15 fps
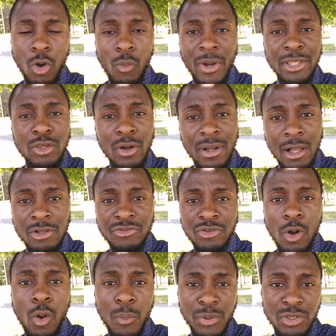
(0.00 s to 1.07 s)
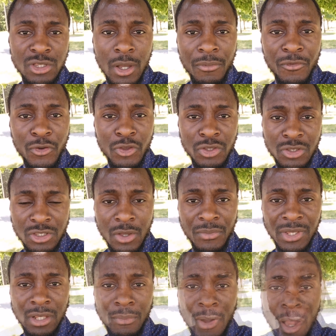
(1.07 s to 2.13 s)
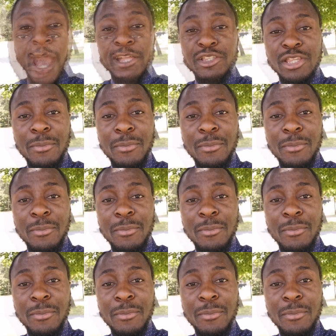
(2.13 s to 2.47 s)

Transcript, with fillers: or when your country opens up for you to submit the biometrics.